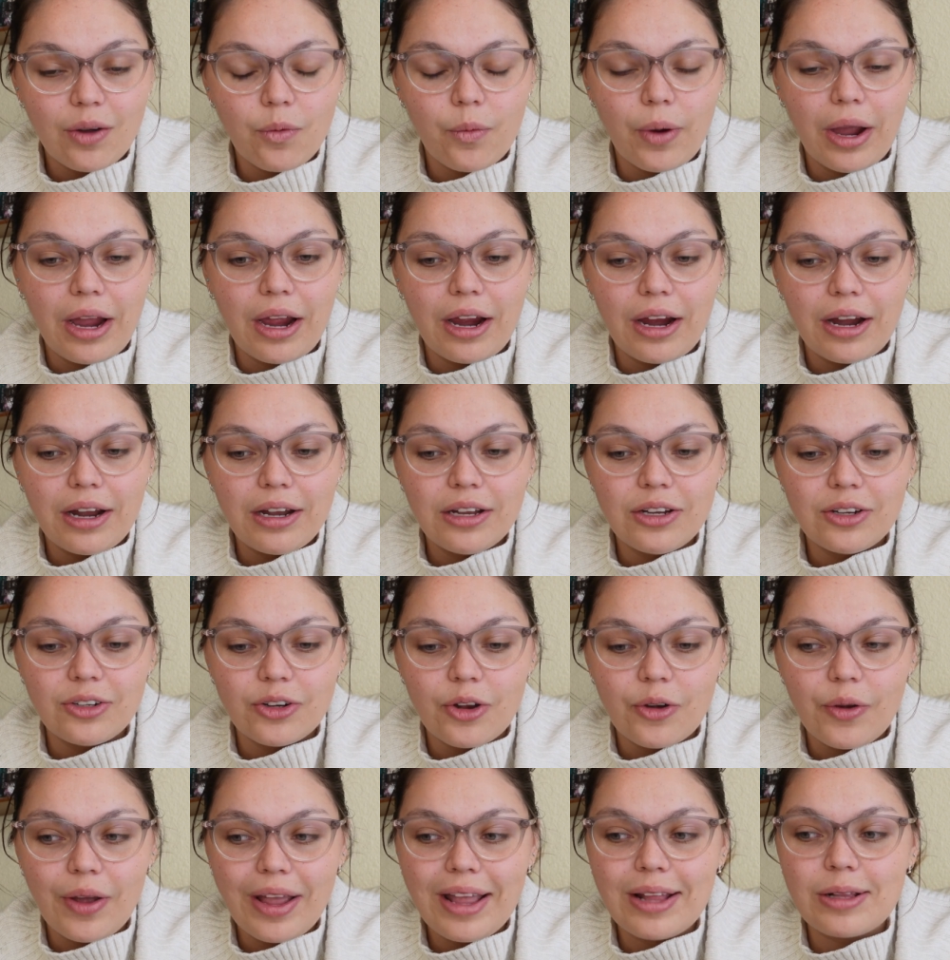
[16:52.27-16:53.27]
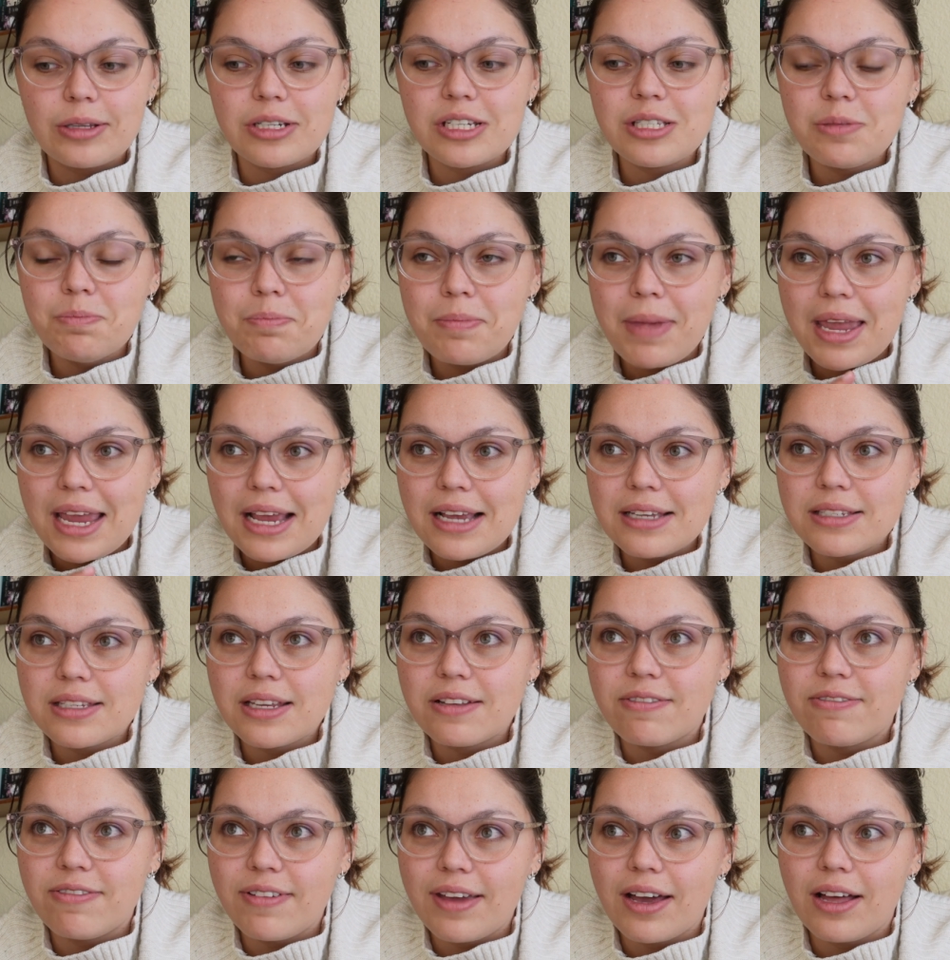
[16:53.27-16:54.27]
where you know, it just makes
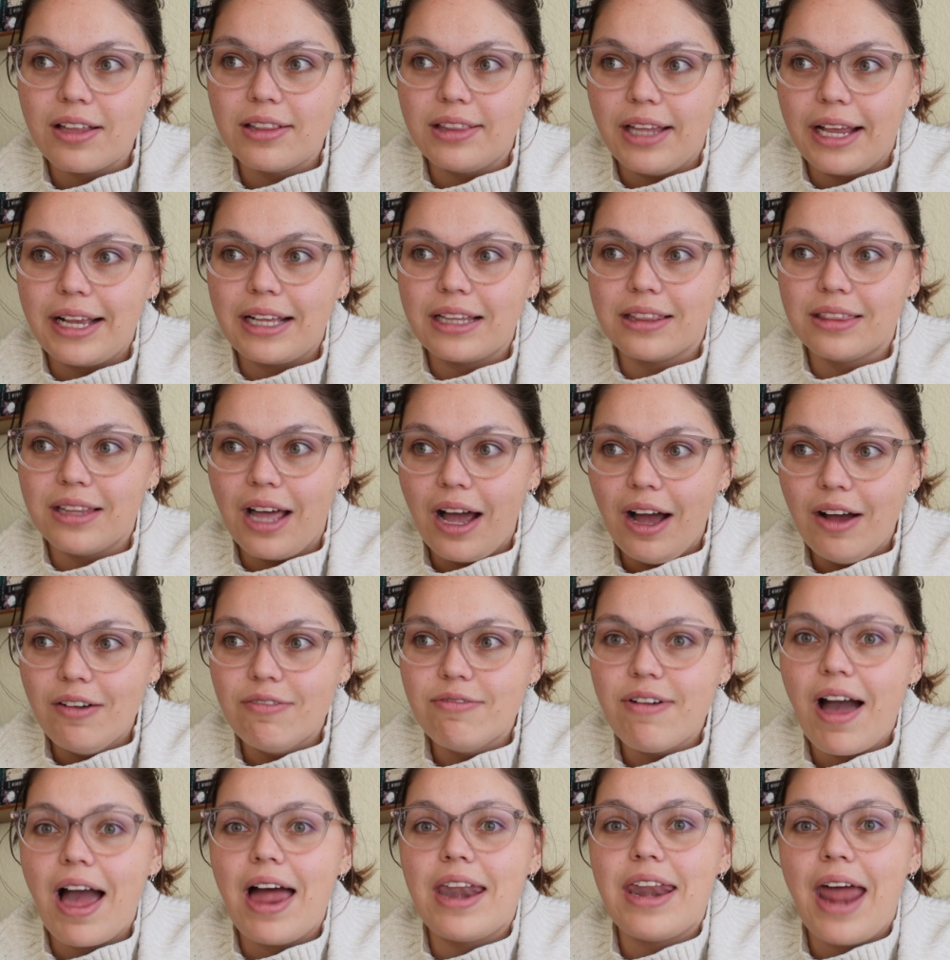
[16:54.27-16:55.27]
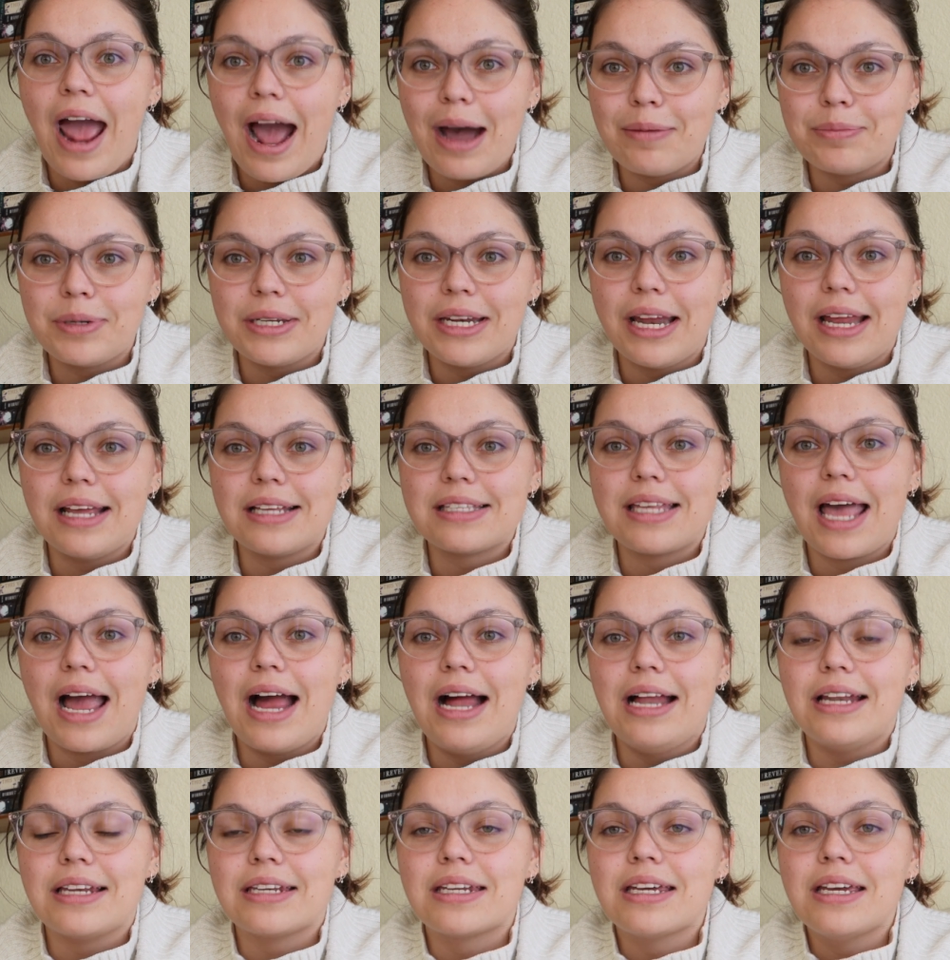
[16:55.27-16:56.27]
it feel like love and happiness
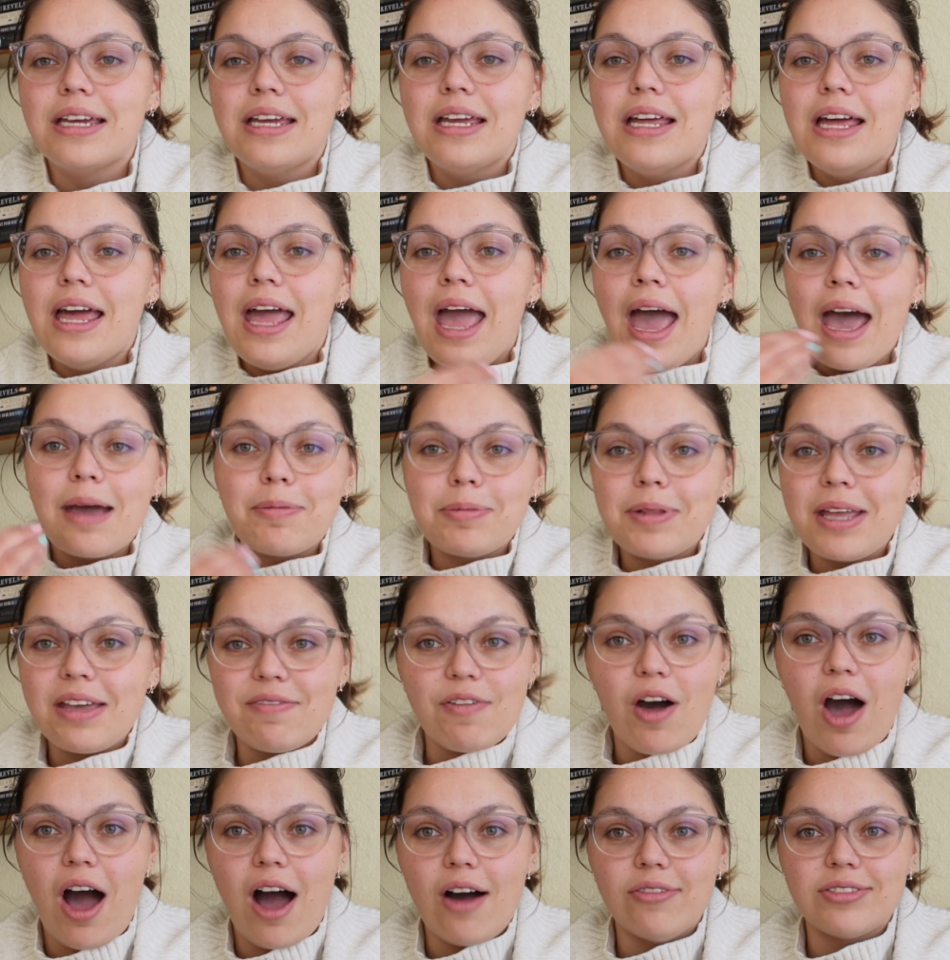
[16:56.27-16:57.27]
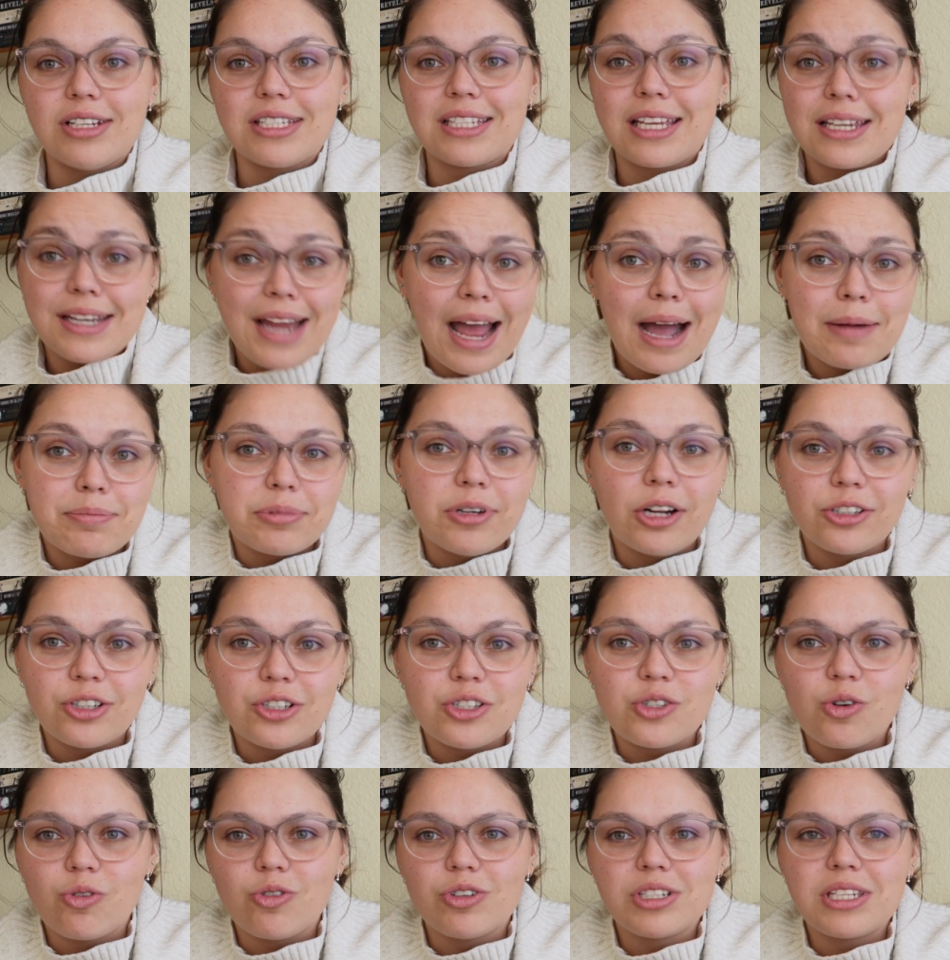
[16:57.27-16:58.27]
and happily ever afters can happen on your
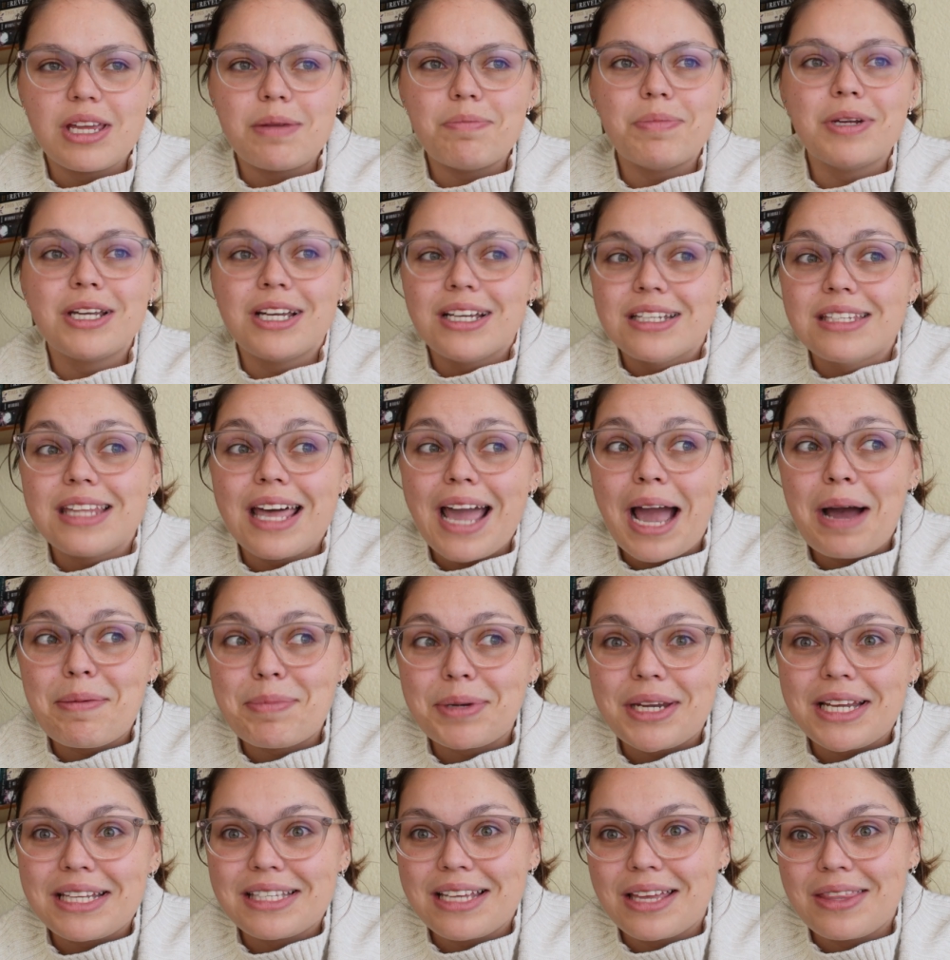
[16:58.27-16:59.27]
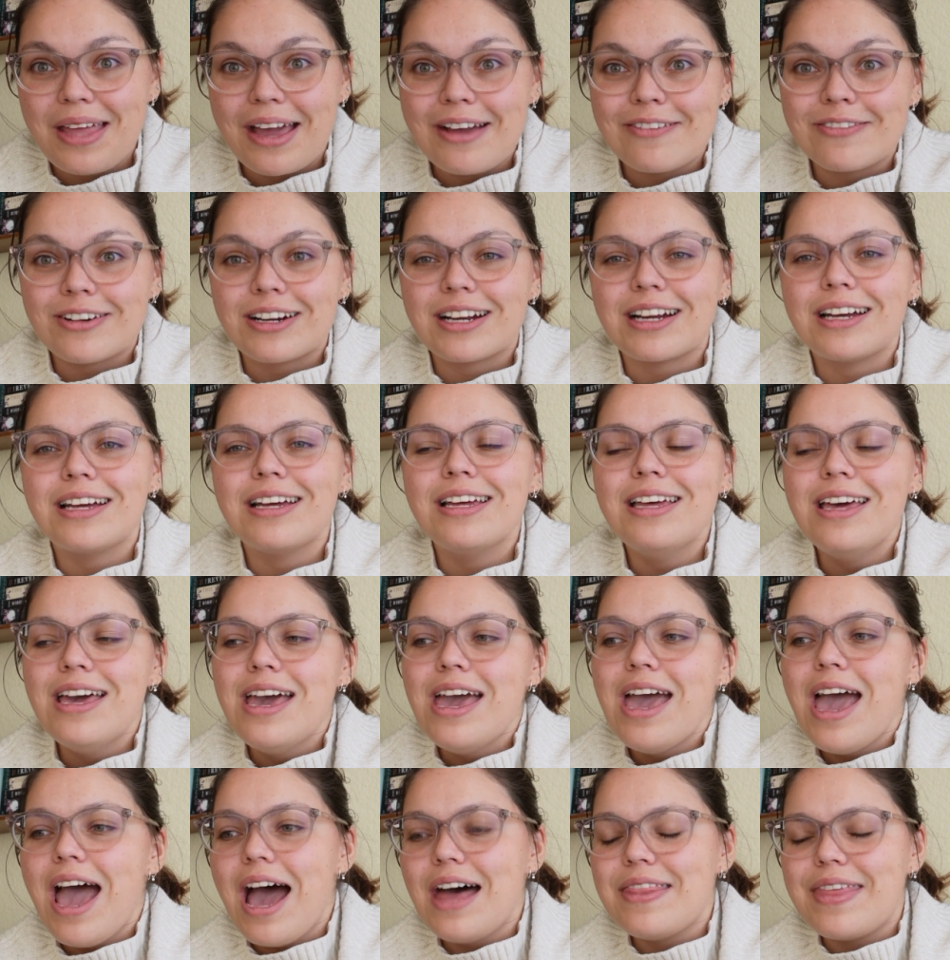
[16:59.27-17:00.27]
doorstep because they happen in South Africa,
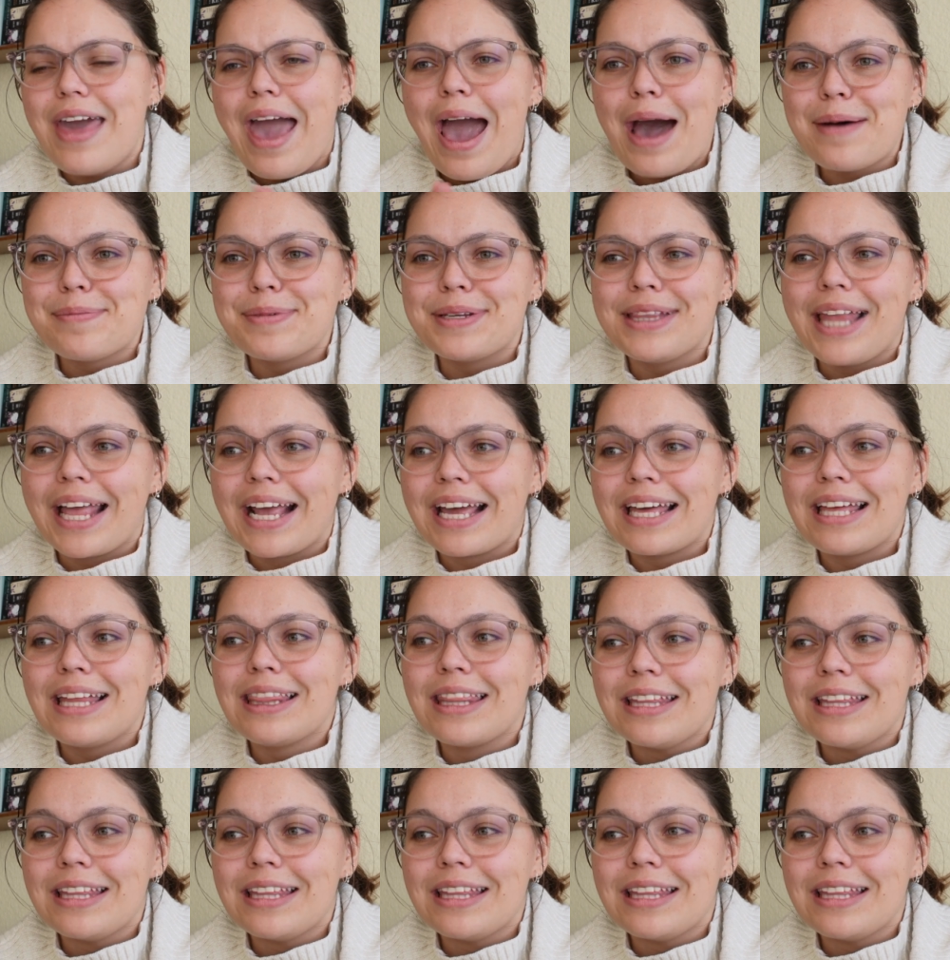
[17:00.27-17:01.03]
and they happen like,